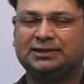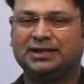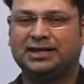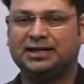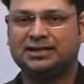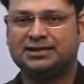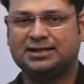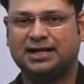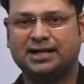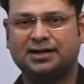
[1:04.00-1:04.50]

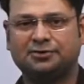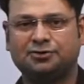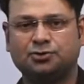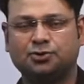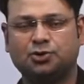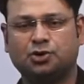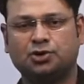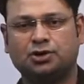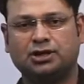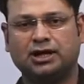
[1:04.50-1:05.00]
things, and you
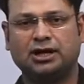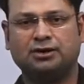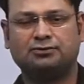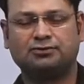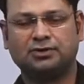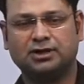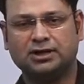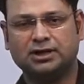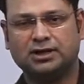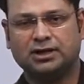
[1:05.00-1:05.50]
don't
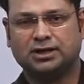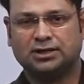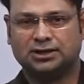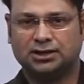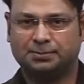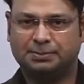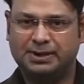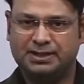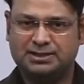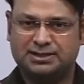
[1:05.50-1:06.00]
have
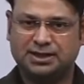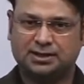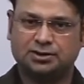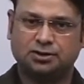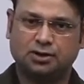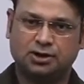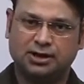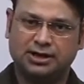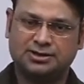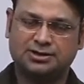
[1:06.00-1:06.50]
the basic
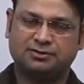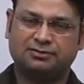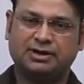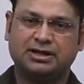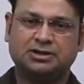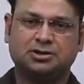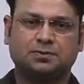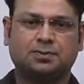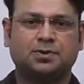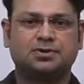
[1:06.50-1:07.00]
knowledge of
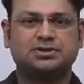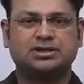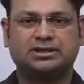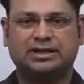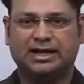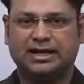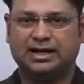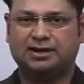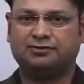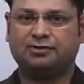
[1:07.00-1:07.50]
anthropology,
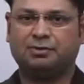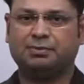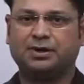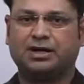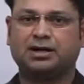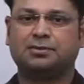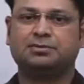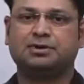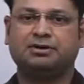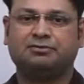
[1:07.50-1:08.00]
then it will
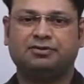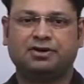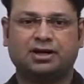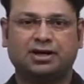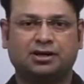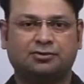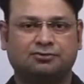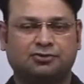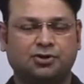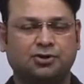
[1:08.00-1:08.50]
become
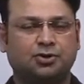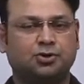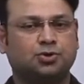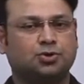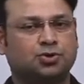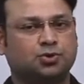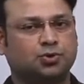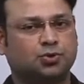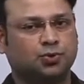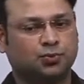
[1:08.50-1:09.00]
difficult for you
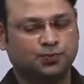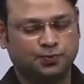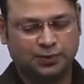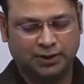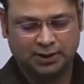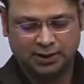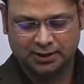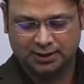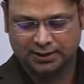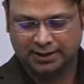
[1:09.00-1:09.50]
to
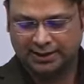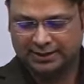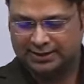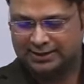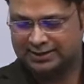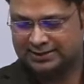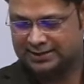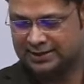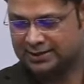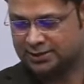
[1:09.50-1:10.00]
get
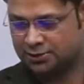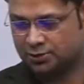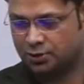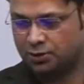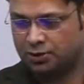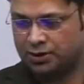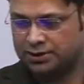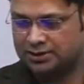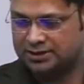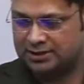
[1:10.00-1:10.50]
decent
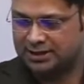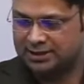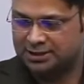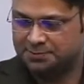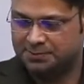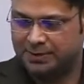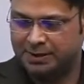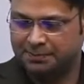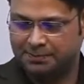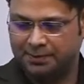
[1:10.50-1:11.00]
score in
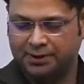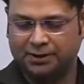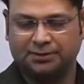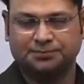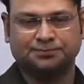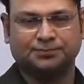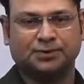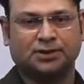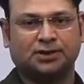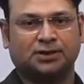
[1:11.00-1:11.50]
such paper,
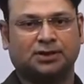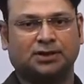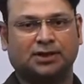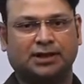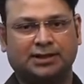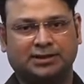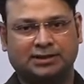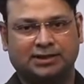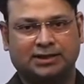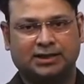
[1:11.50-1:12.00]

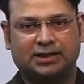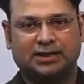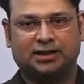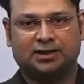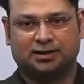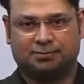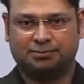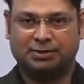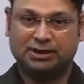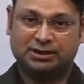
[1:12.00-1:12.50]
right.
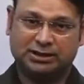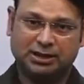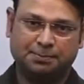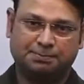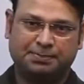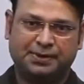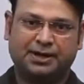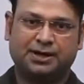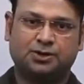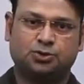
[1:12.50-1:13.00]
But
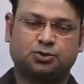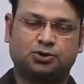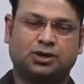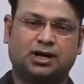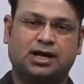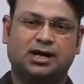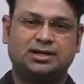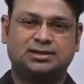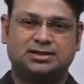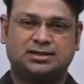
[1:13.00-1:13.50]
compared to the
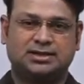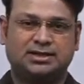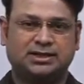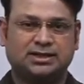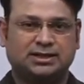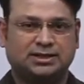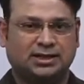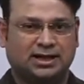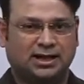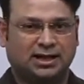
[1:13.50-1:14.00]
last
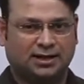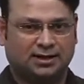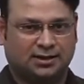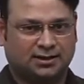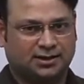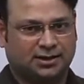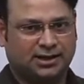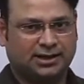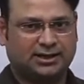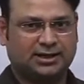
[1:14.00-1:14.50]
year,
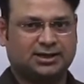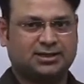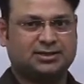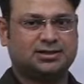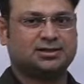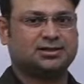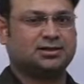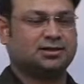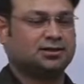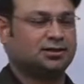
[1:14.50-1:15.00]
it
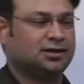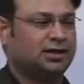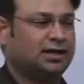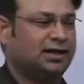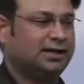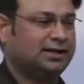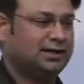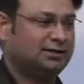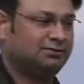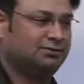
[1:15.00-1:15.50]
is
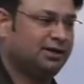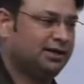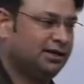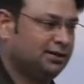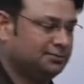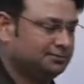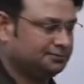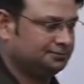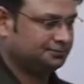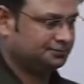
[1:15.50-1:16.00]

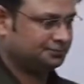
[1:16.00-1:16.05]
relatively